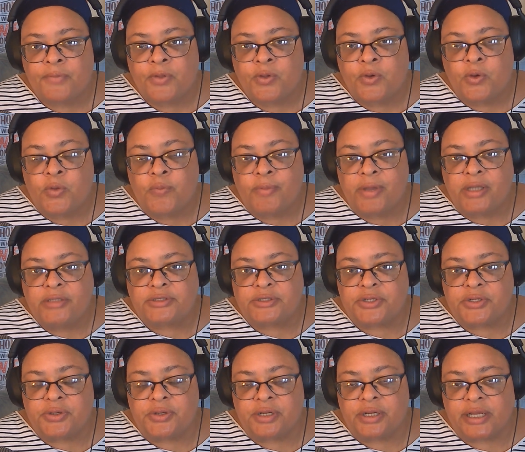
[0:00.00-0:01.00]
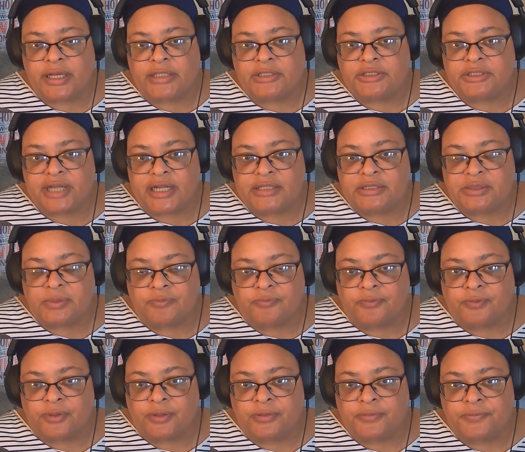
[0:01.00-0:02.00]
whom else are you going to exchange them
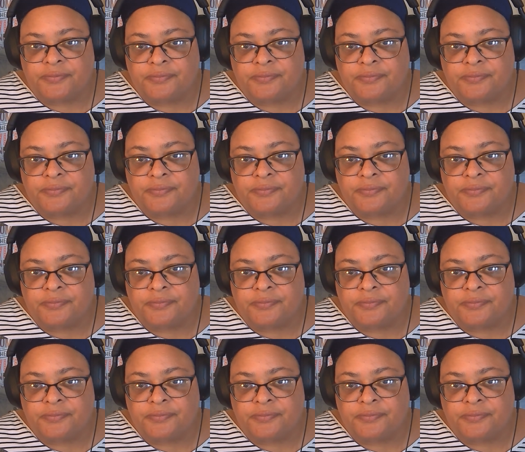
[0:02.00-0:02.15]
for?